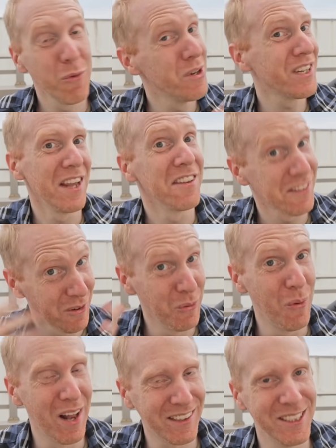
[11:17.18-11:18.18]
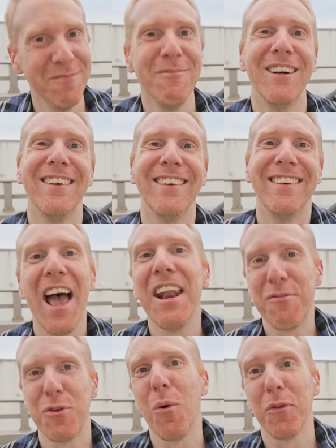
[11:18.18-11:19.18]
in which case, welcome. And
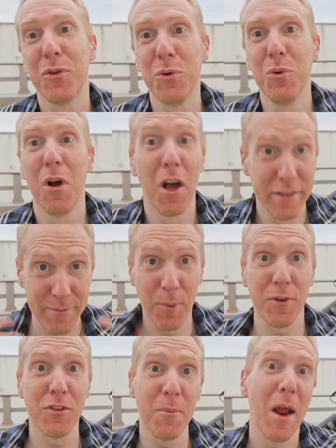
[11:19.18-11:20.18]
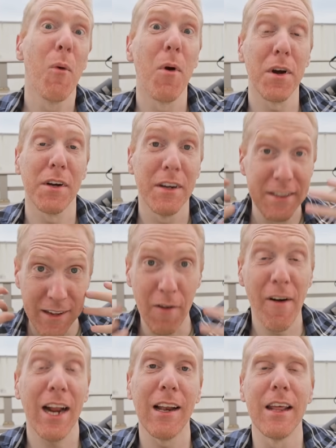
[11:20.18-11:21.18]
if you want to sponsor my work
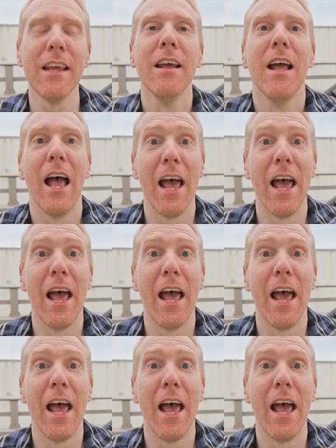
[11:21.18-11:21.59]
directly